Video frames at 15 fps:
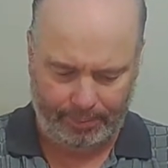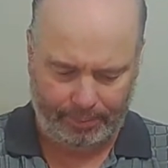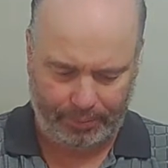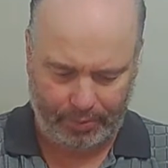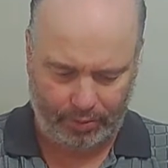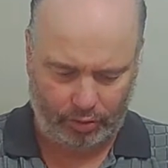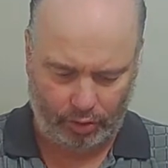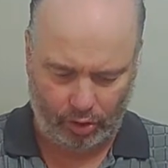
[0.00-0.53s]

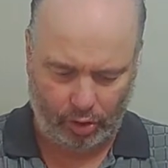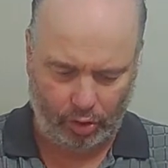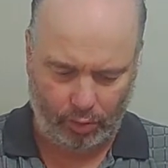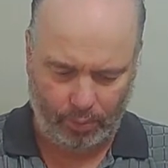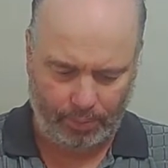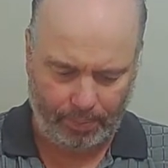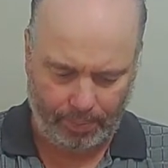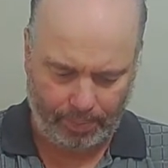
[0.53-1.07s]
So,
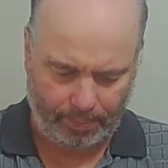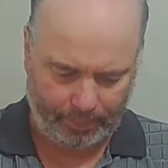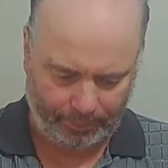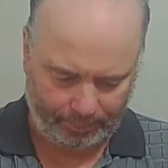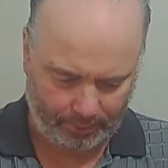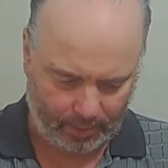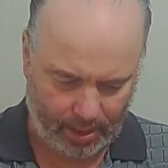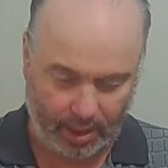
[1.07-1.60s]

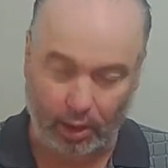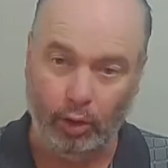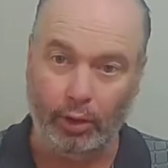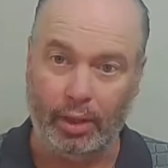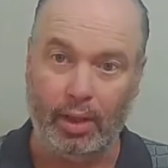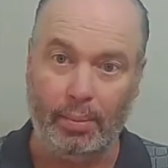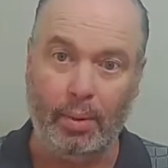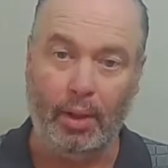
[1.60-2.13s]
including
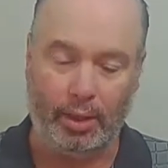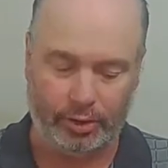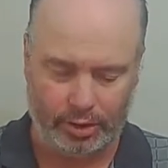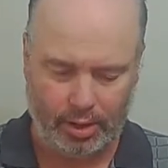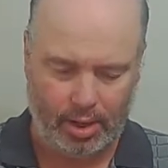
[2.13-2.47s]
the Mars.